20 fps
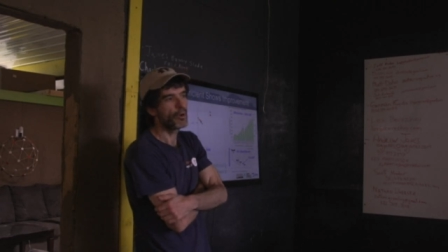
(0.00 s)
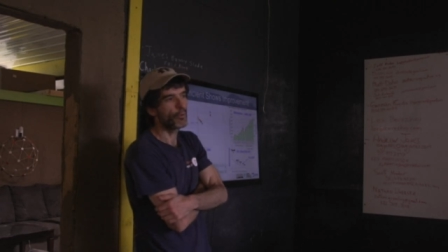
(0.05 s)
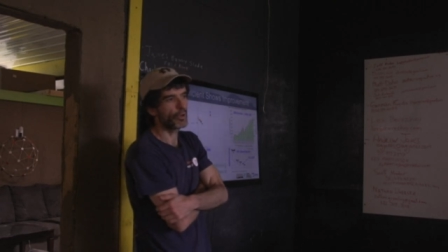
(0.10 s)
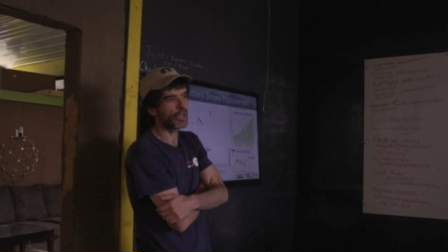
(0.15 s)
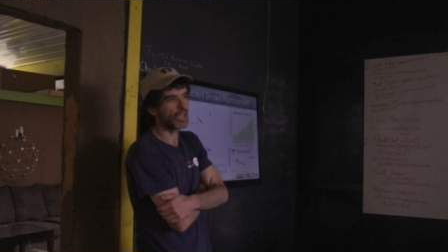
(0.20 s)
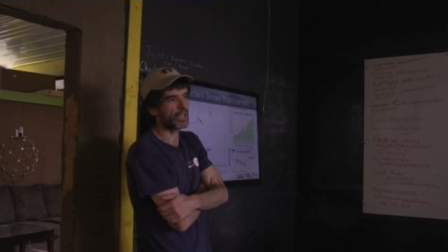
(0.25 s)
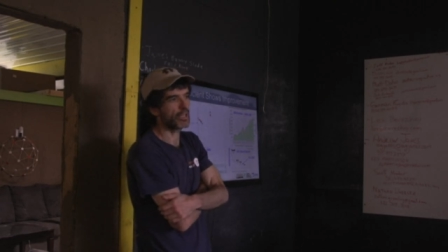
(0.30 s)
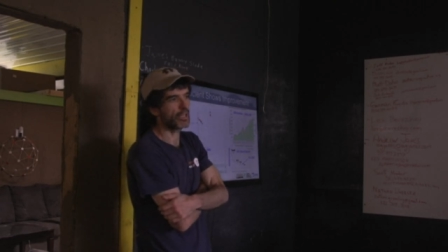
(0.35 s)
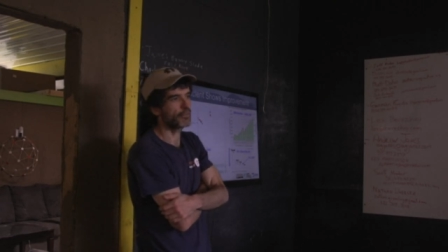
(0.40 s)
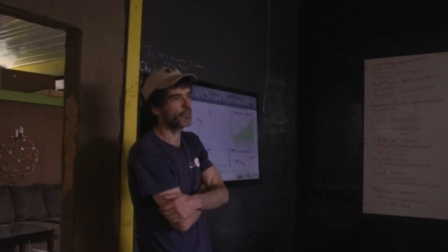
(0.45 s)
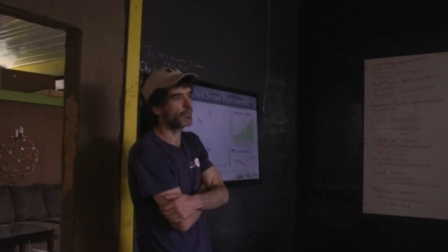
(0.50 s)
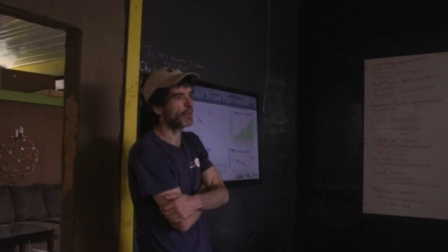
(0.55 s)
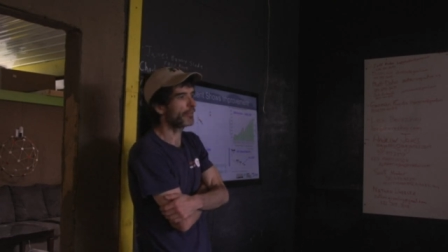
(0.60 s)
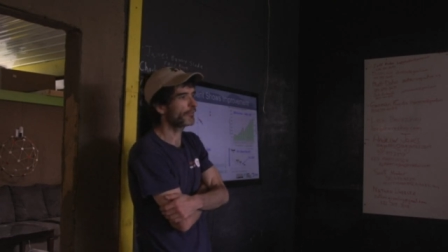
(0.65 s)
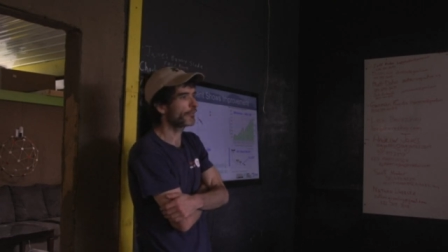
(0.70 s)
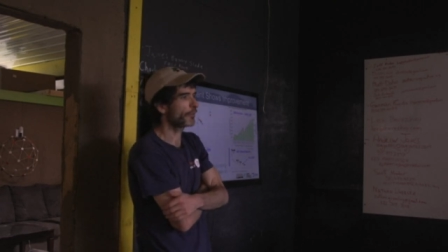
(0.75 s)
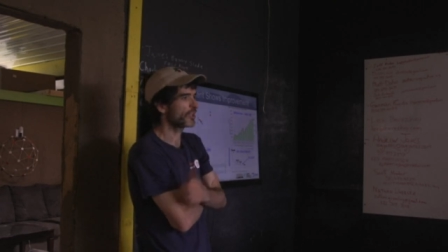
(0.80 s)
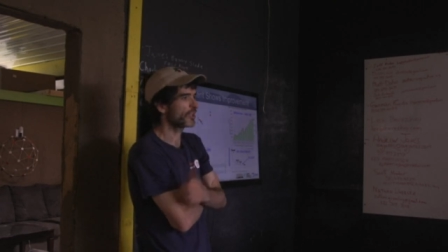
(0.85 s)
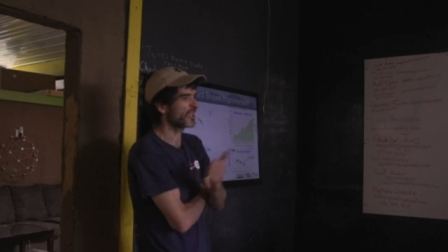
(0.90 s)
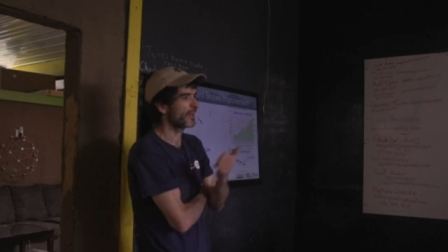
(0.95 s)
We're getting
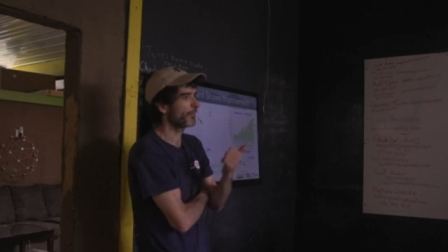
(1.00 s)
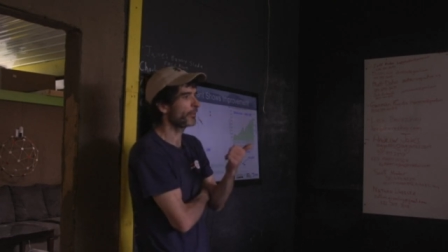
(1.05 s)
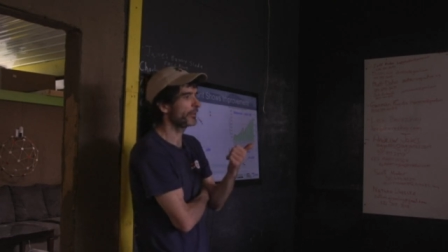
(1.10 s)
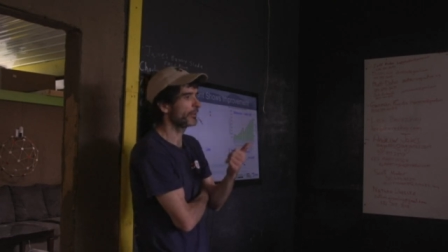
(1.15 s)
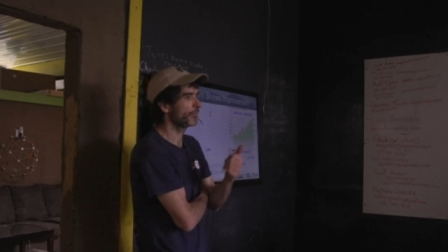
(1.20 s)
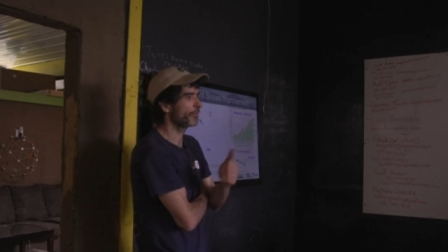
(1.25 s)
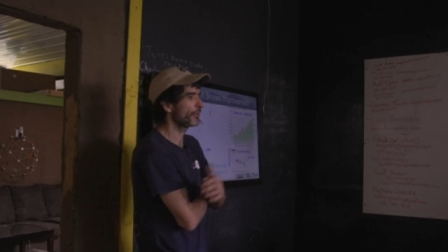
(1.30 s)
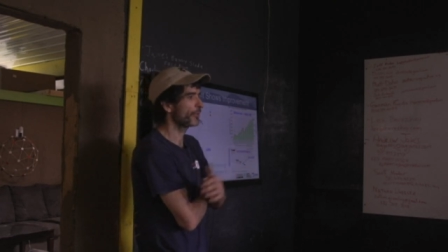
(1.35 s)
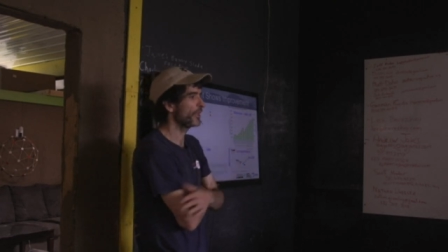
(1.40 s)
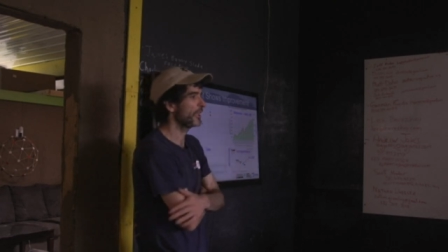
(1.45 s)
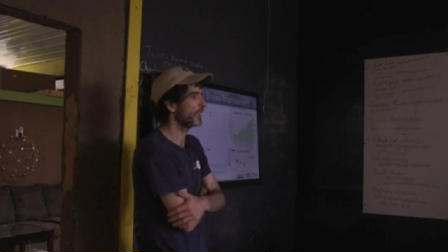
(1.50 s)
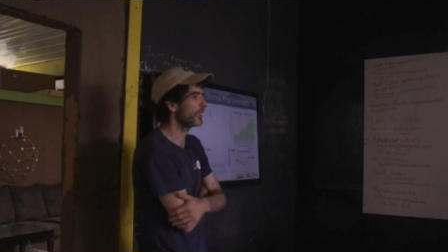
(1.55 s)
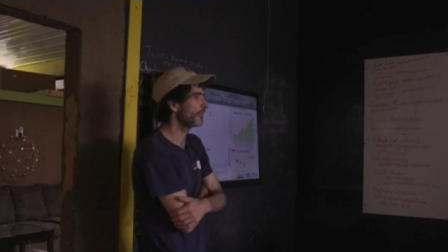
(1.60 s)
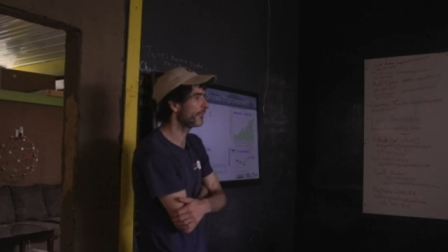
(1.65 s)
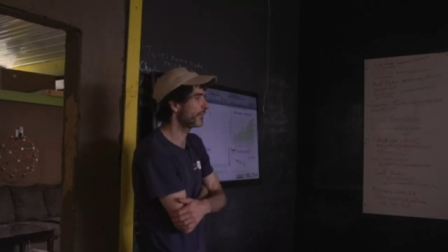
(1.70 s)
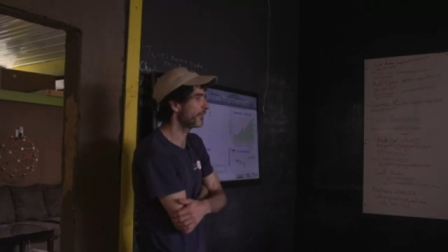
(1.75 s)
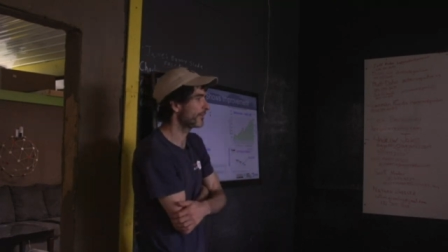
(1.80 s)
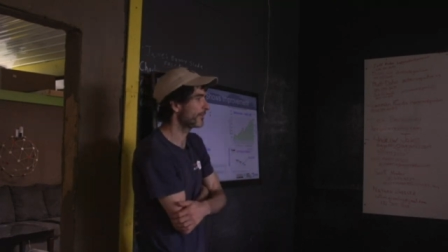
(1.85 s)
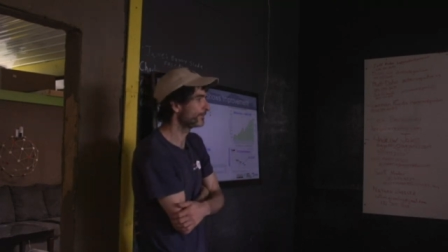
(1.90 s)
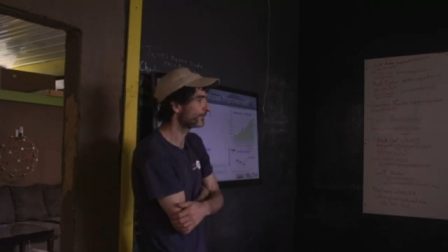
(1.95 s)
involved, for example, in breeding
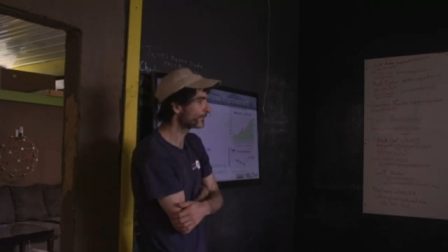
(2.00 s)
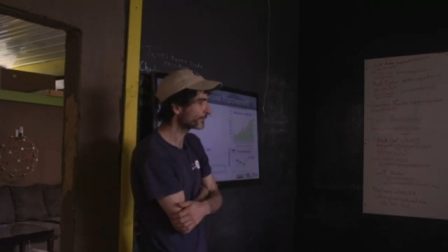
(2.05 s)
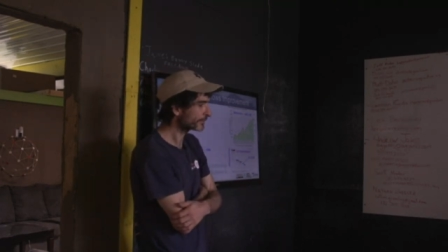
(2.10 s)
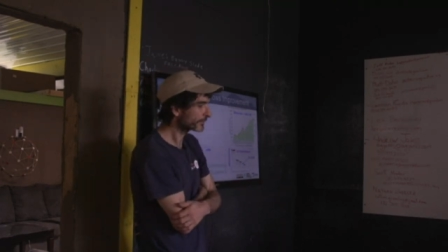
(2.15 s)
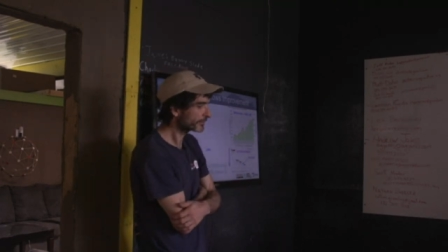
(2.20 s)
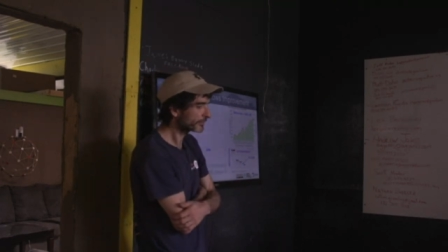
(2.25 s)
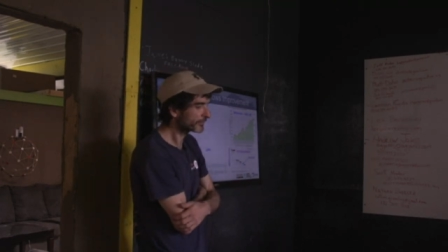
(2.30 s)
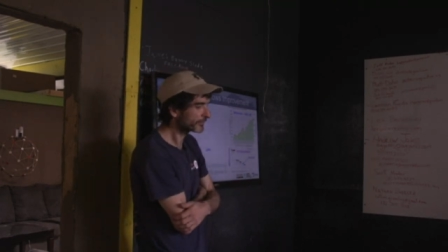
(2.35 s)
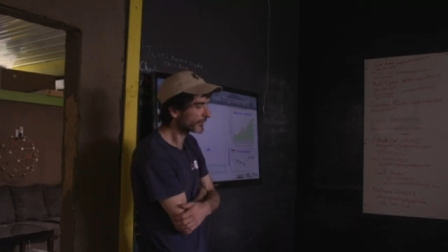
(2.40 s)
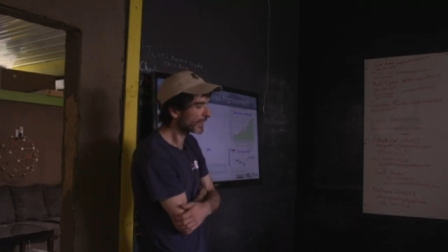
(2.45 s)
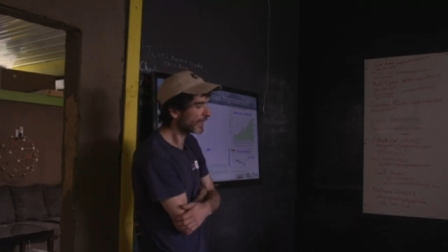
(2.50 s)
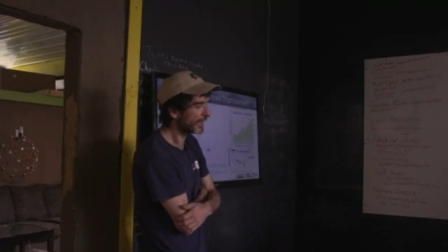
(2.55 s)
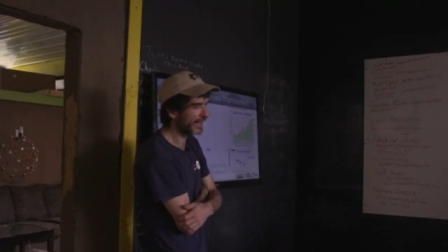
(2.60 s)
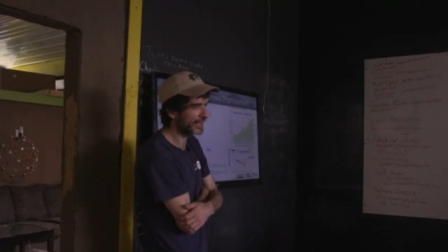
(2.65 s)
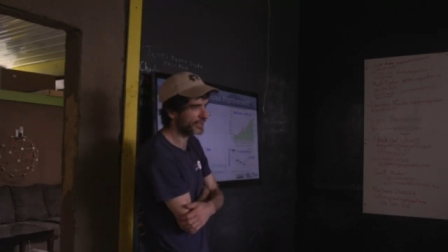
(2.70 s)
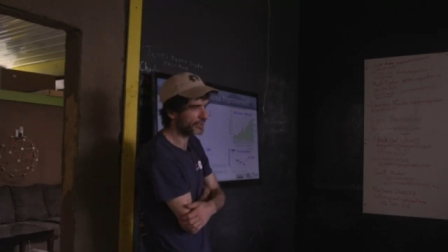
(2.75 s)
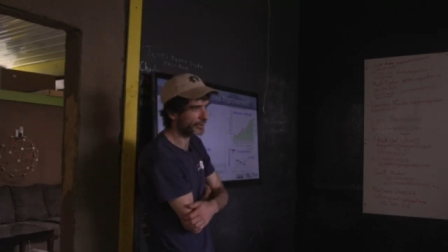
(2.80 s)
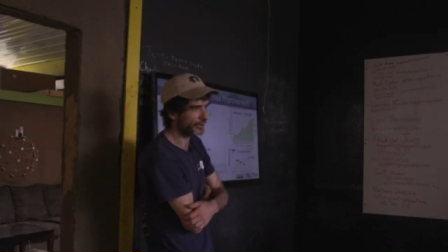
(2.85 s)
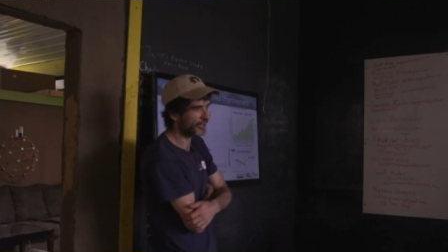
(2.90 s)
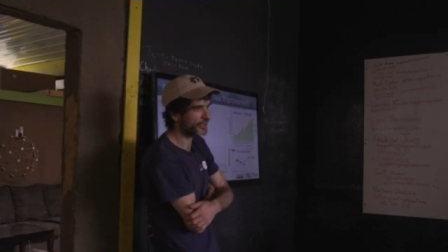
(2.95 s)
of
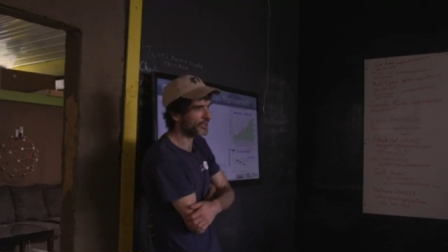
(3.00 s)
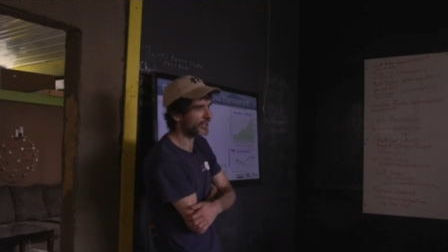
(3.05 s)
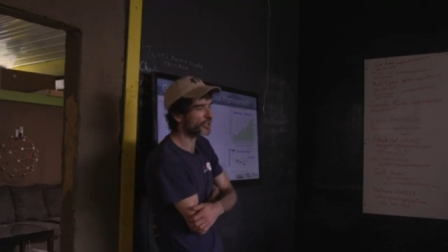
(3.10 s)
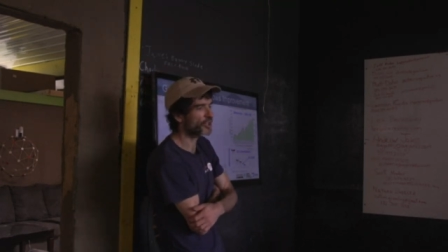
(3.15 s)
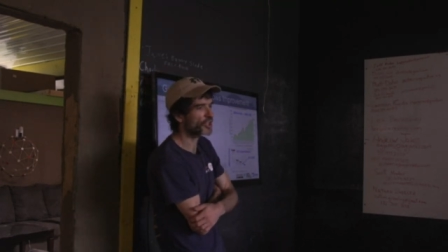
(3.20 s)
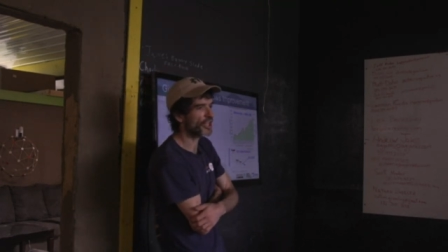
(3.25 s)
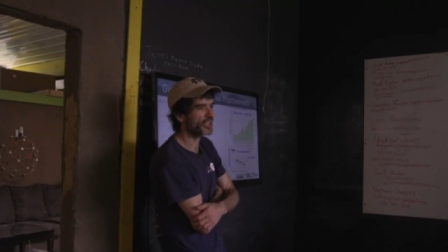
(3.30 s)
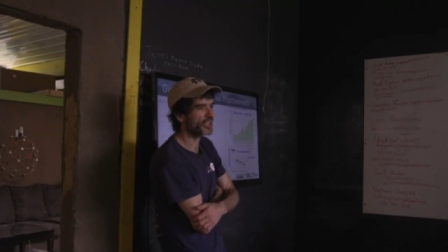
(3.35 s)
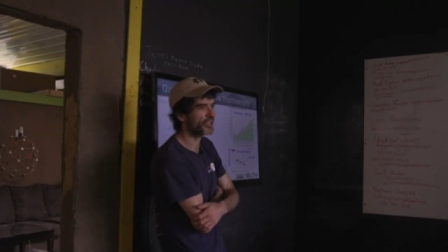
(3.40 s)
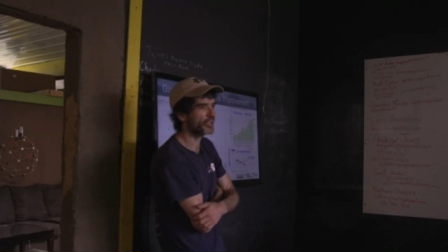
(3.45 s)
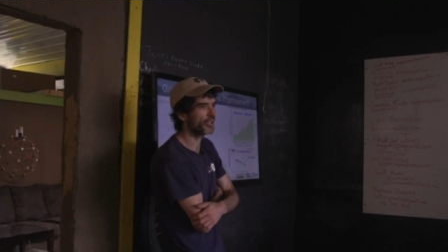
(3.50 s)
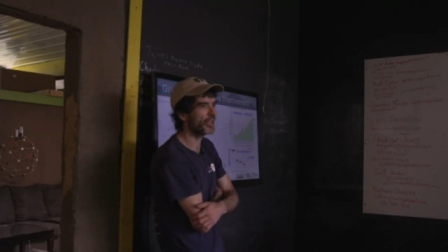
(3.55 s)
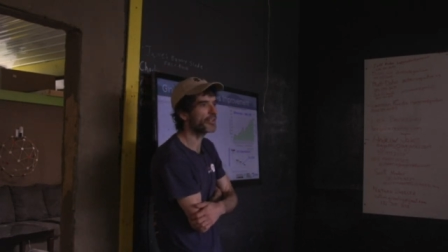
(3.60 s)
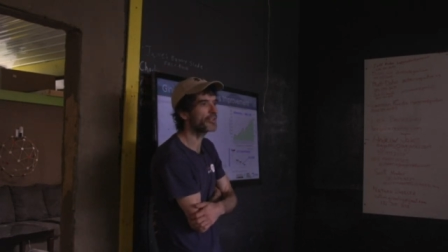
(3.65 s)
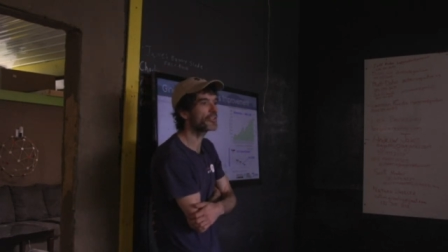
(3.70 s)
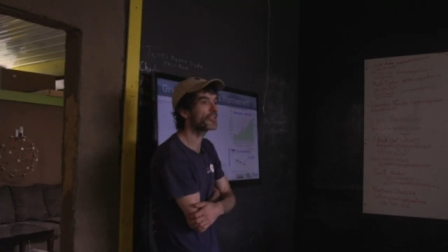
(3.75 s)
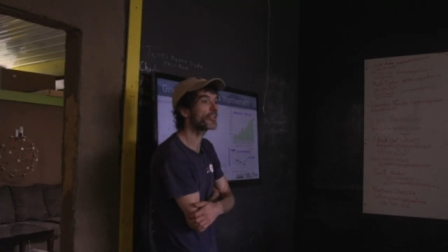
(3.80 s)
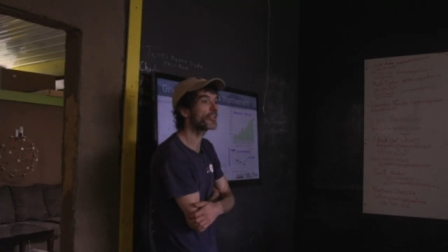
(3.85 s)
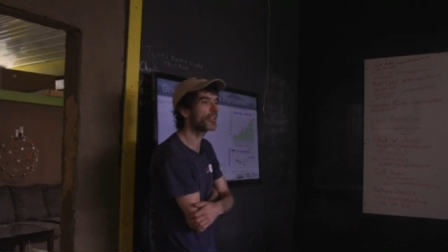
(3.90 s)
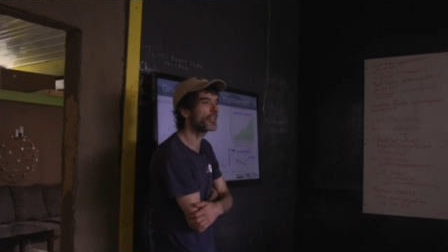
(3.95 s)
hazelnuts and
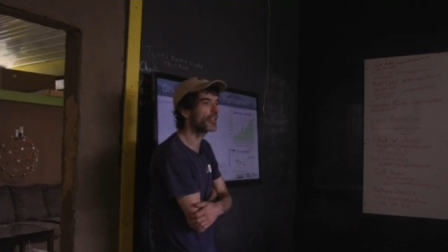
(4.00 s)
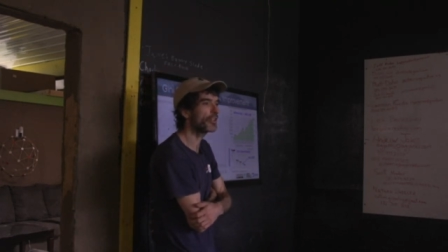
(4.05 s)
chestnuts